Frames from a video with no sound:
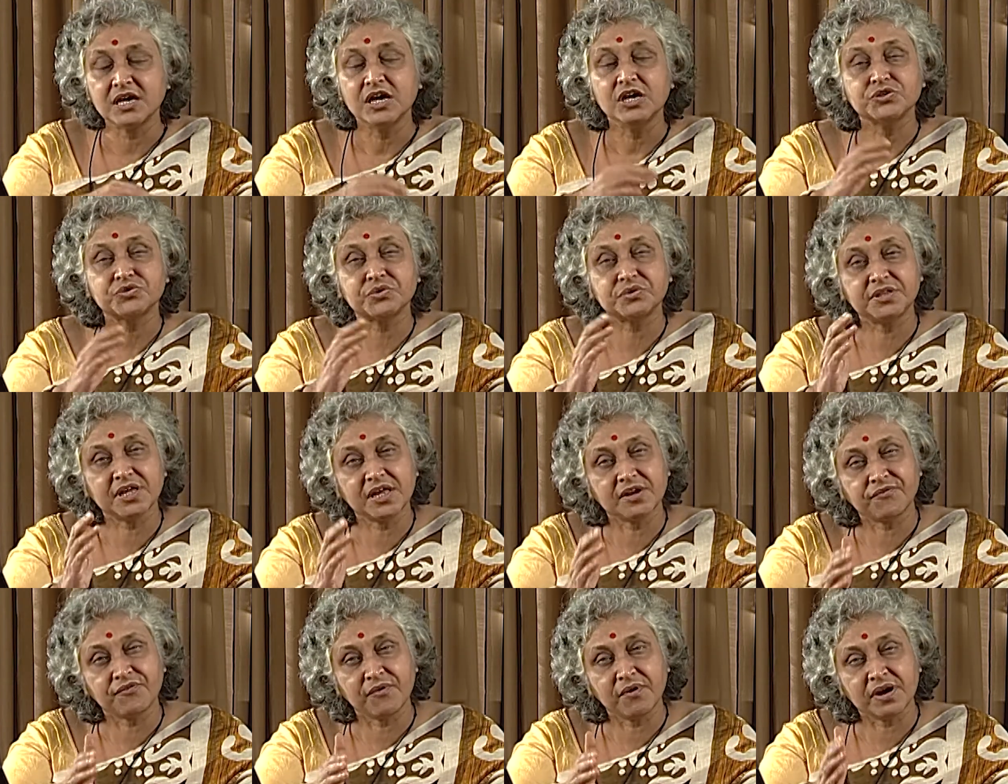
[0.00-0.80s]
So
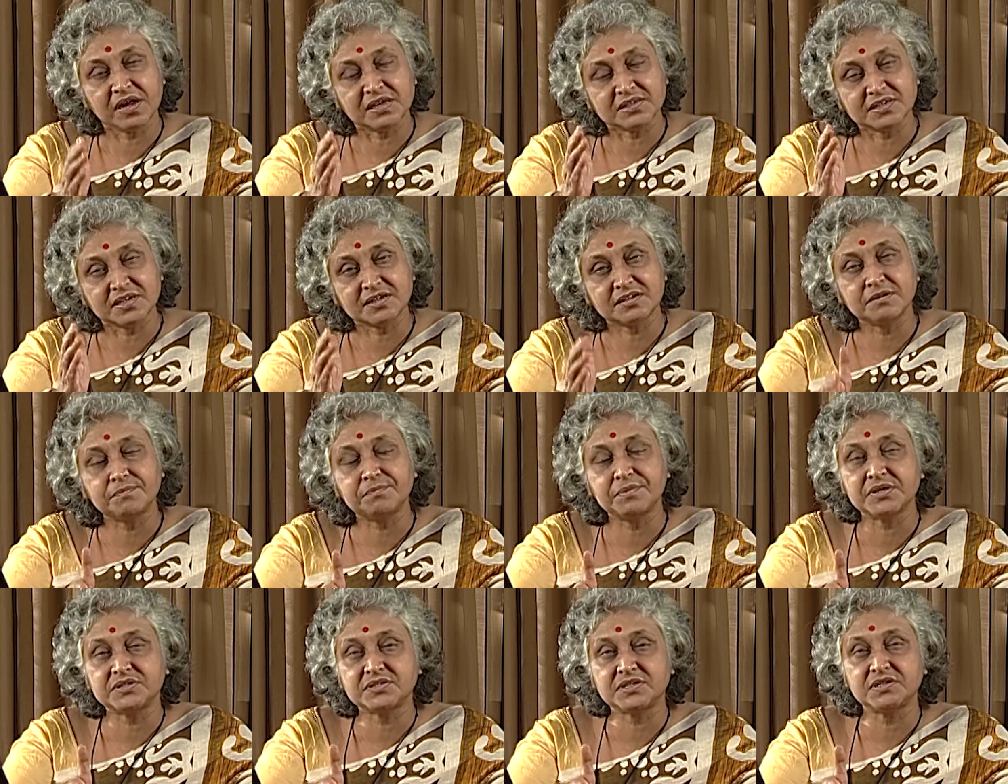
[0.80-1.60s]
therefore, a certain
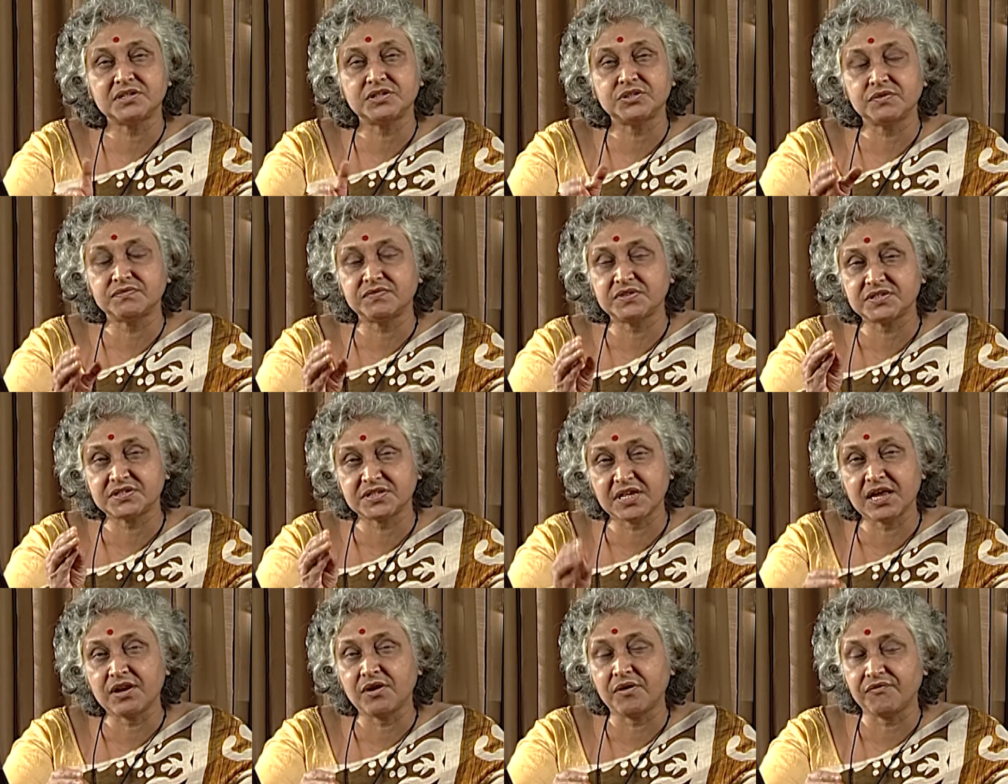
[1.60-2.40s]
percentage of the
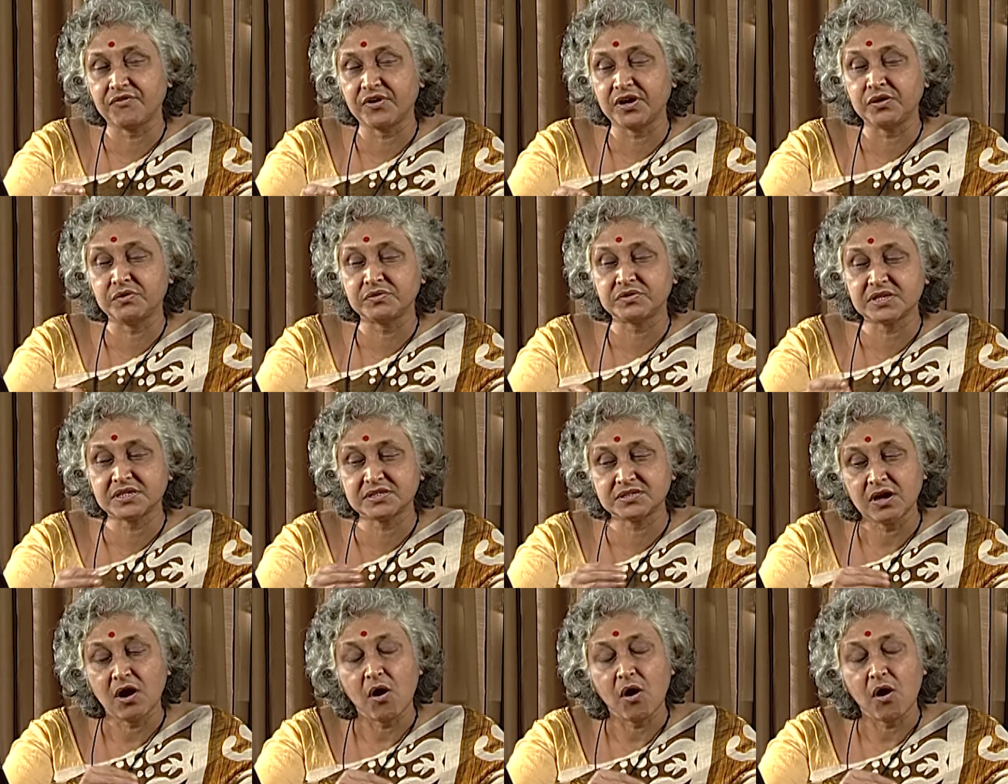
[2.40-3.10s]
sale of radio sets